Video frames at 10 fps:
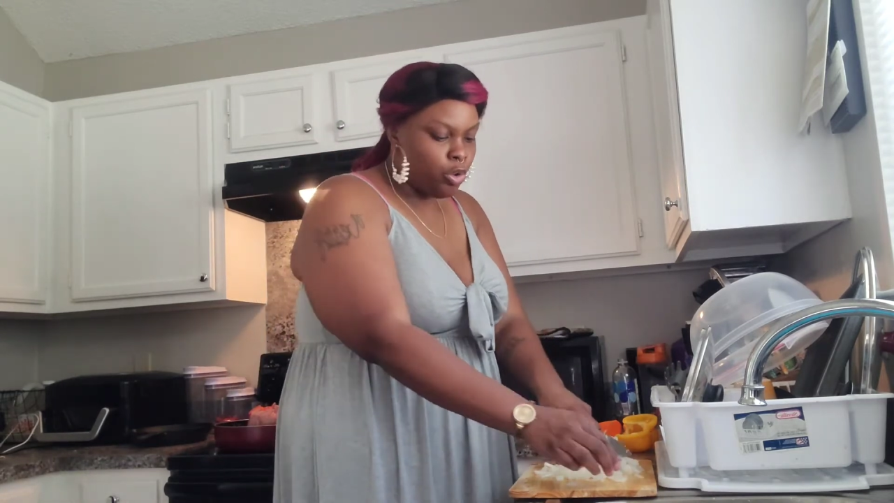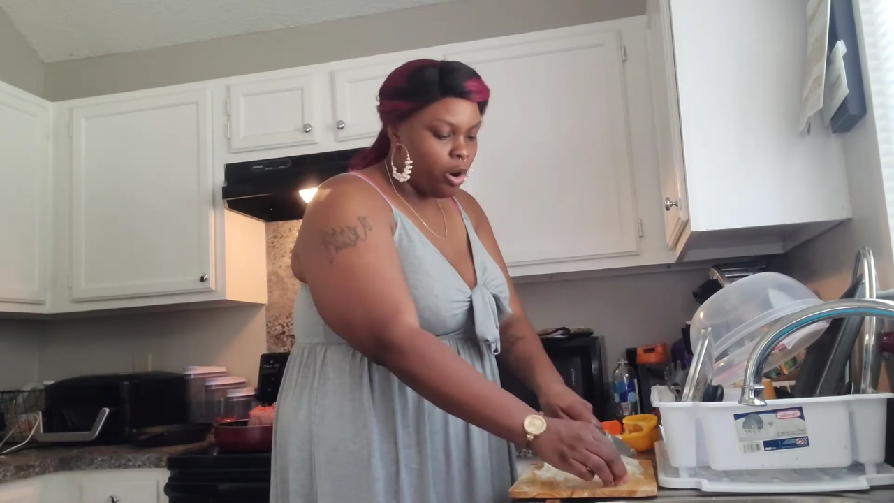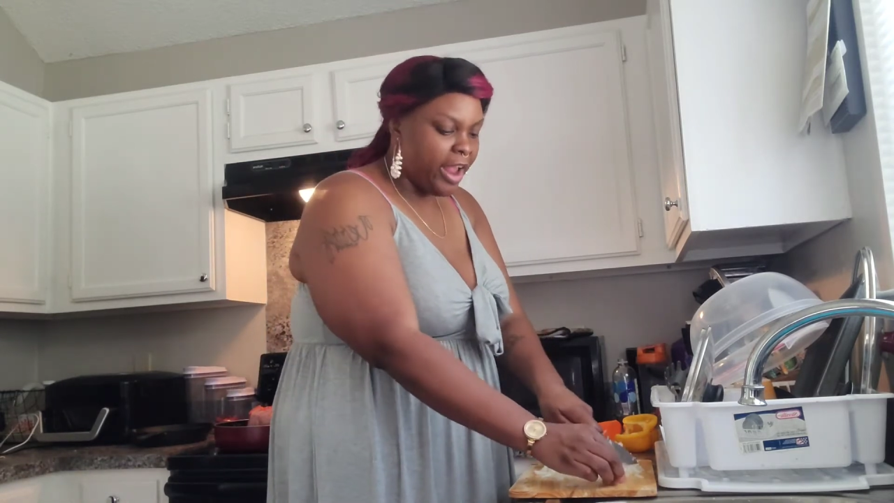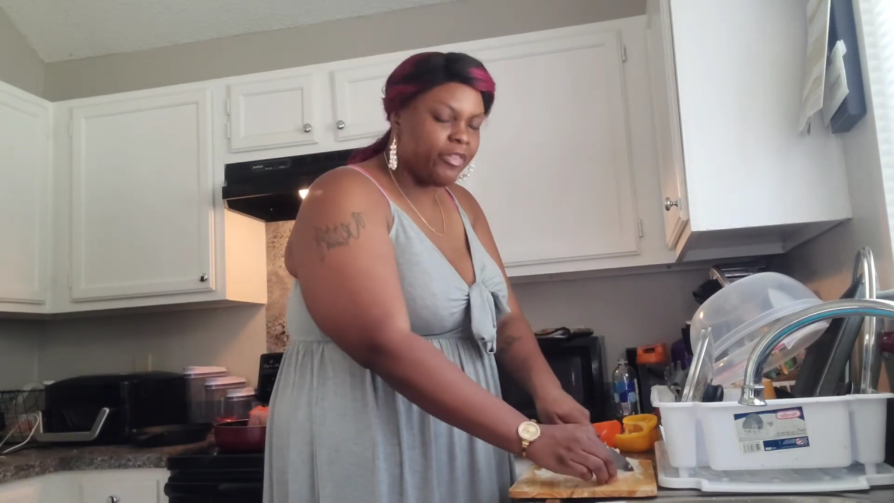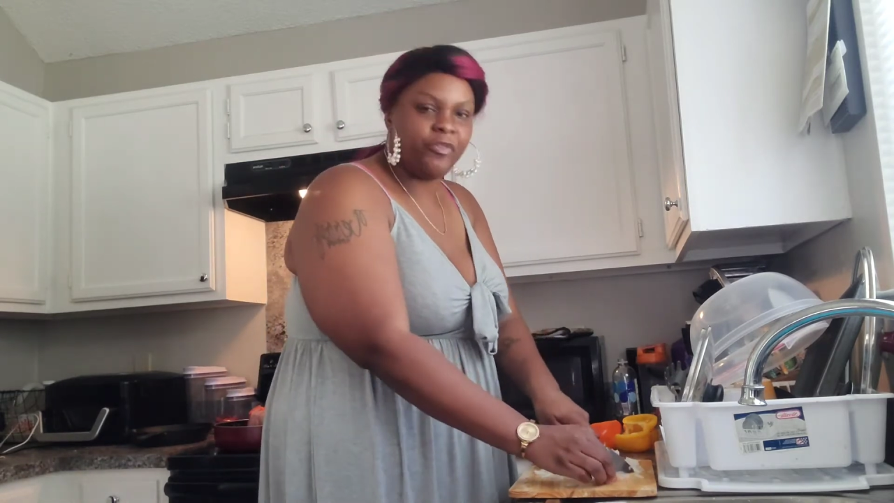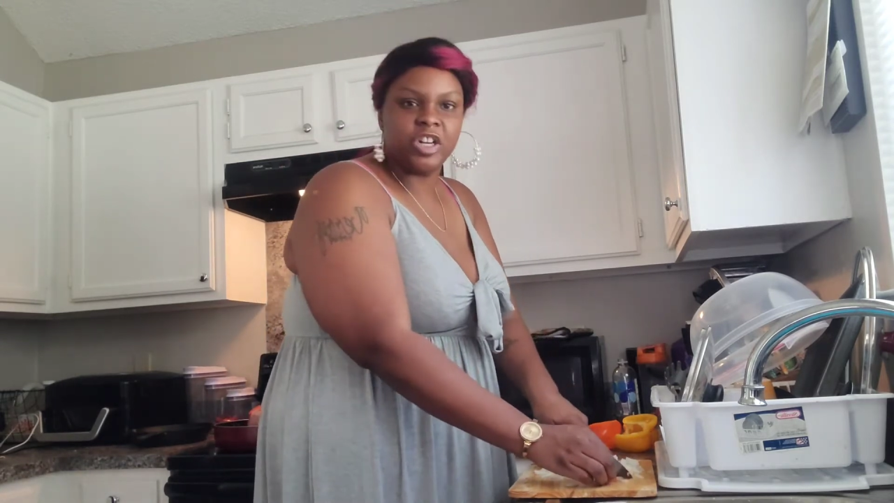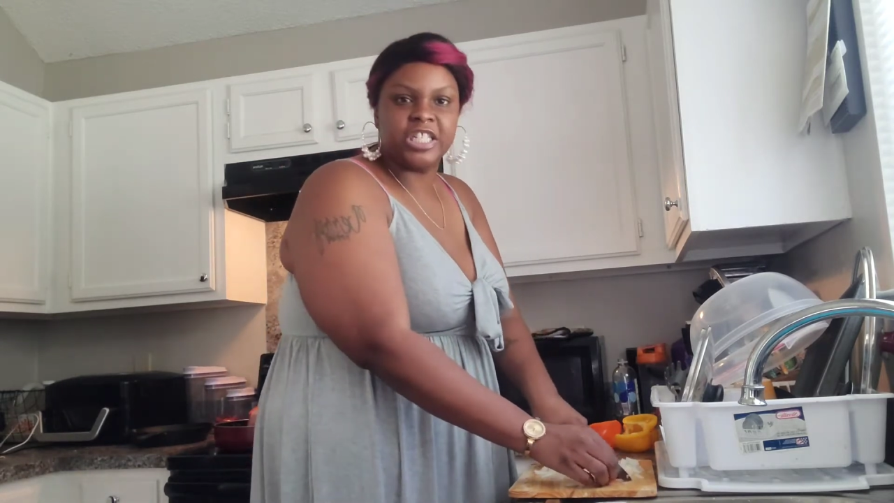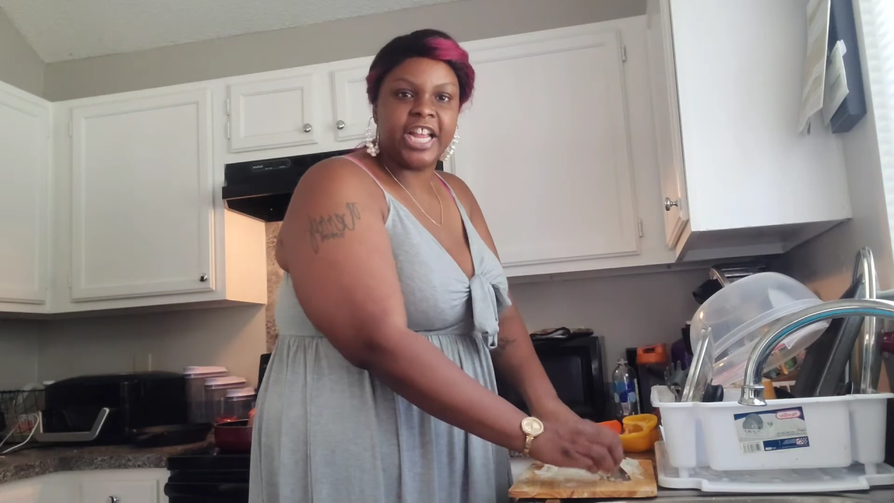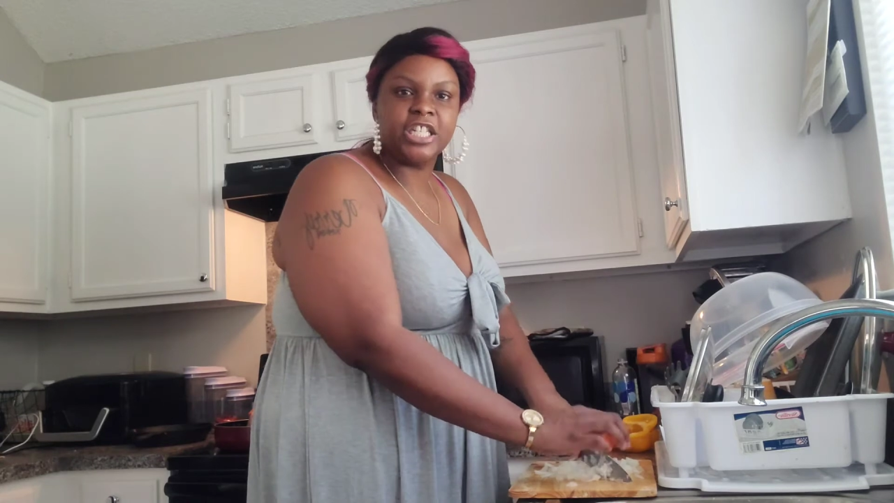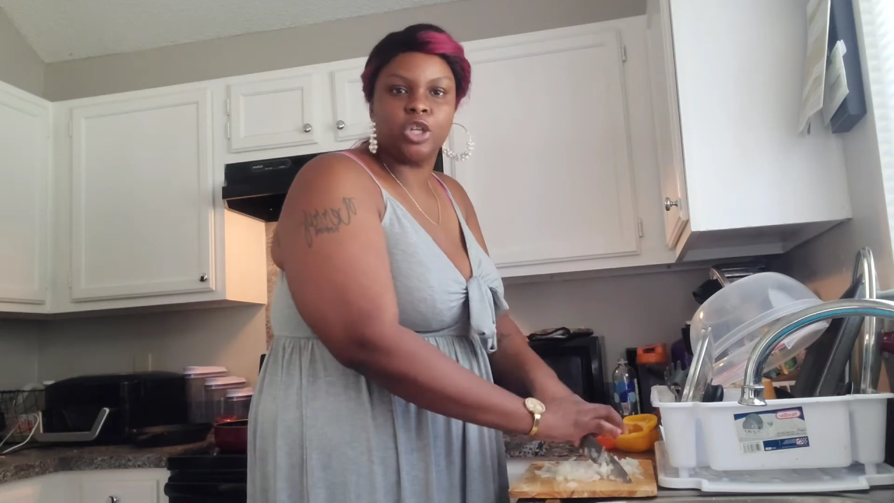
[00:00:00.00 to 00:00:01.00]
or every first
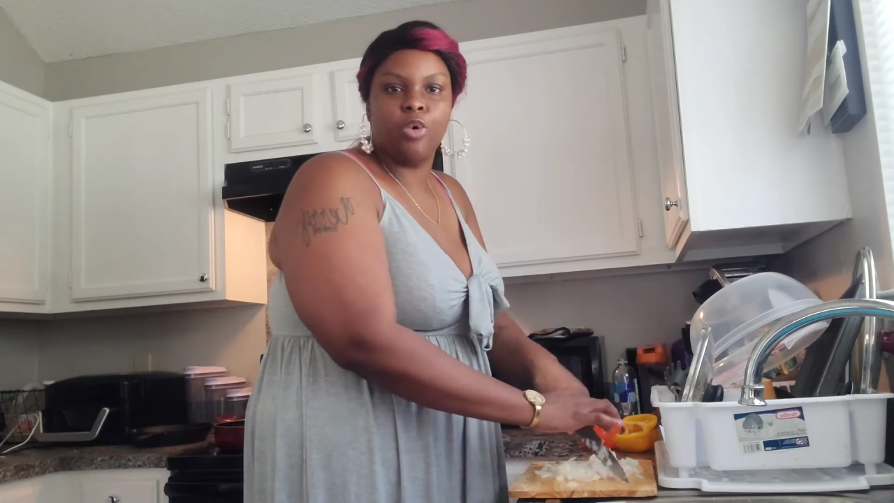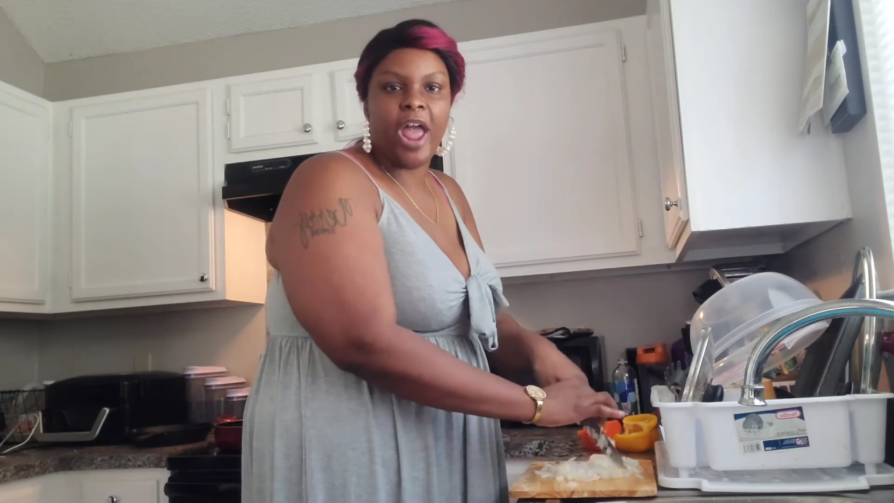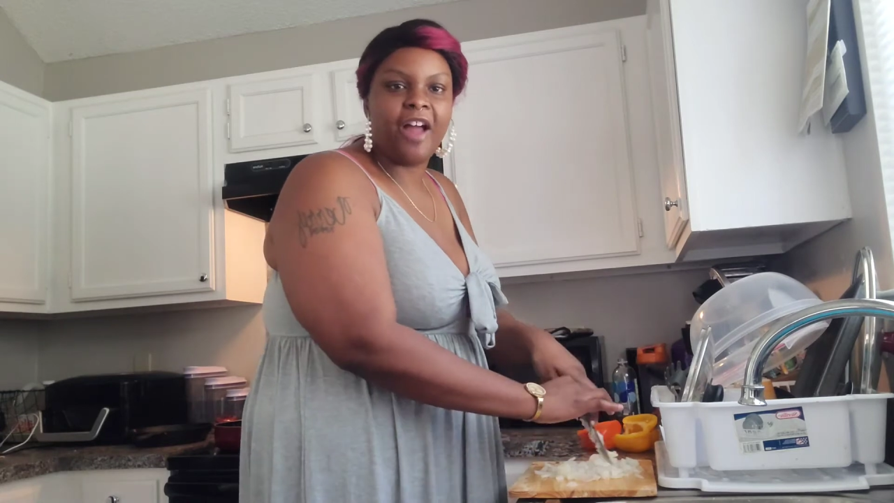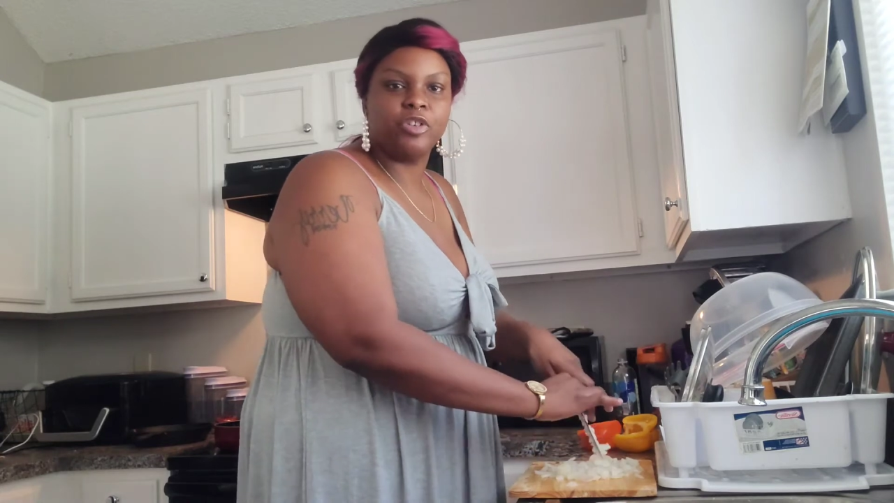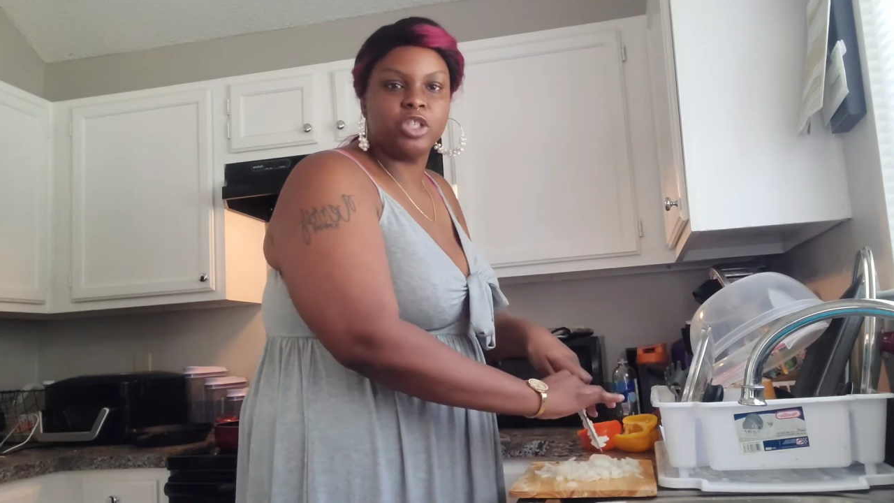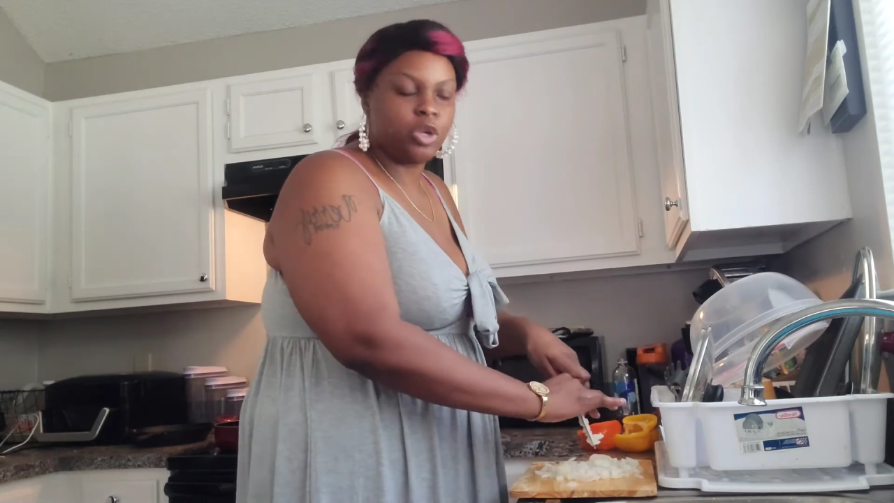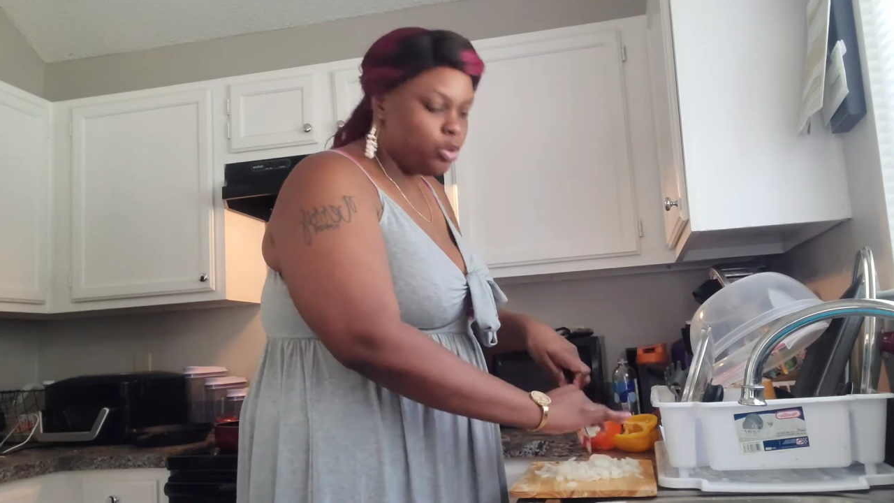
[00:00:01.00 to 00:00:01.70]
day of school after school,